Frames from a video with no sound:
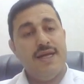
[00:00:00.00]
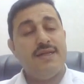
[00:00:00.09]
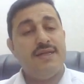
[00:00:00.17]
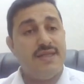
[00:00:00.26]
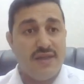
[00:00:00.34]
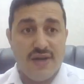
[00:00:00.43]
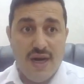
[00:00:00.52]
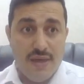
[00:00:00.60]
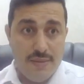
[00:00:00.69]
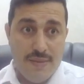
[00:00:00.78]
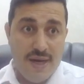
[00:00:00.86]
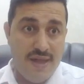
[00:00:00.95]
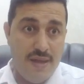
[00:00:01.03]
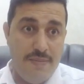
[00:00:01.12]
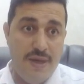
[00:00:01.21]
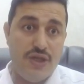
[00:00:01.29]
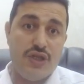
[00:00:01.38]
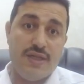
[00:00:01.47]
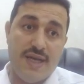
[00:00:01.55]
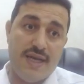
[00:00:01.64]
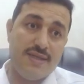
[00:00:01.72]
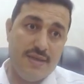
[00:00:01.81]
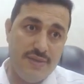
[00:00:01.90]
described by the patient
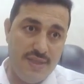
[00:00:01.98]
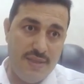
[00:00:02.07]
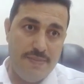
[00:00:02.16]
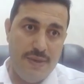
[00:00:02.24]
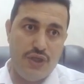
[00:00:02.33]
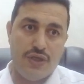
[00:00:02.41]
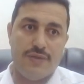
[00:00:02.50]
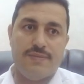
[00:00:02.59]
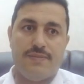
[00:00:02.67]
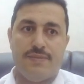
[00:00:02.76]
as constipation.